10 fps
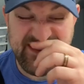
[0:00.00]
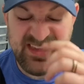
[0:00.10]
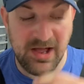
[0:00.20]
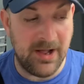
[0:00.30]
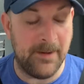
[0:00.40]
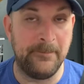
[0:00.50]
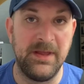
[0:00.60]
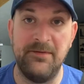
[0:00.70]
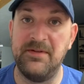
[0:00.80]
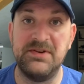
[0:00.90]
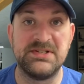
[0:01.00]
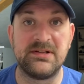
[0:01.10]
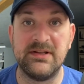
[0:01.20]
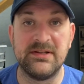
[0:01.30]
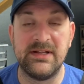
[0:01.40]
Um, even if you just
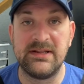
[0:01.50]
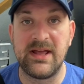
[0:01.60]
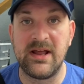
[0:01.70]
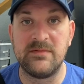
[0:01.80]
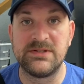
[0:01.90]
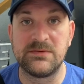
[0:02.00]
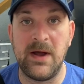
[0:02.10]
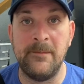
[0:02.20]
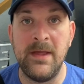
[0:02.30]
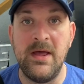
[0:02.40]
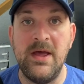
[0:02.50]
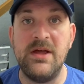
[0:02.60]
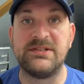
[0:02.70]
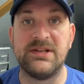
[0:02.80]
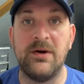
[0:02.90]
click the link, that helps as well.
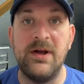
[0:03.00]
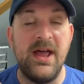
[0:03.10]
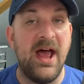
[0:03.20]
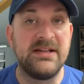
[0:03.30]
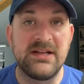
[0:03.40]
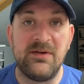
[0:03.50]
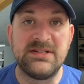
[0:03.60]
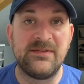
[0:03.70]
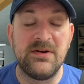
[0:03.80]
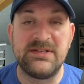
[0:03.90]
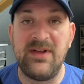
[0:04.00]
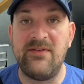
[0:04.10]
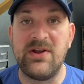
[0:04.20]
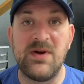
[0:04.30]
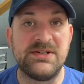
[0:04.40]
So as always, folks, if you
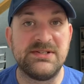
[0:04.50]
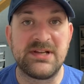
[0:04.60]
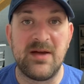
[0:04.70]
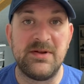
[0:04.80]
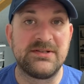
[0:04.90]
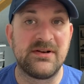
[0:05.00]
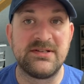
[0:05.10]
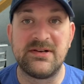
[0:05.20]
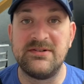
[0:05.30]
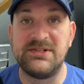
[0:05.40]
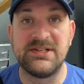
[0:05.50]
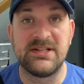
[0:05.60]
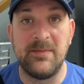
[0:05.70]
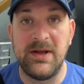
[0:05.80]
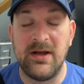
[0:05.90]
have any questions, comments, or concerns, just
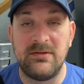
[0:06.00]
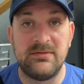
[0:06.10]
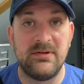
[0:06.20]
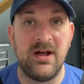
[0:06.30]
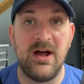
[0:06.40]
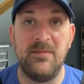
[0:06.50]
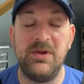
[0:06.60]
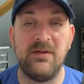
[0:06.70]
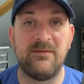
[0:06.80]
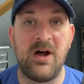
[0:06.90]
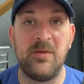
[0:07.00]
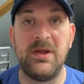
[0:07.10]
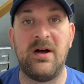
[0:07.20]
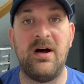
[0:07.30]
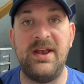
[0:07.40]
let me know. Um, you can follow
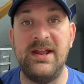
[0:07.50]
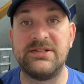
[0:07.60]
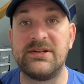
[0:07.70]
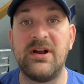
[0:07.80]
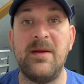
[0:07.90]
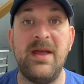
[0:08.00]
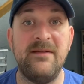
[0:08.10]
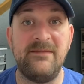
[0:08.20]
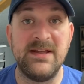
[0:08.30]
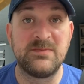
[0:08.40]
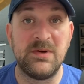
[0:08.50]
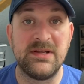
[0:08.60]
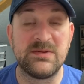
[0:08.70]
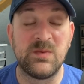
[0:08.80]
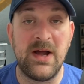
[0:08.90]
me on Instagram and
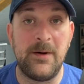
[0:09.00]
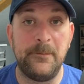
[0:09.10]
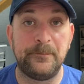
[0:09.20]
Facebook as well.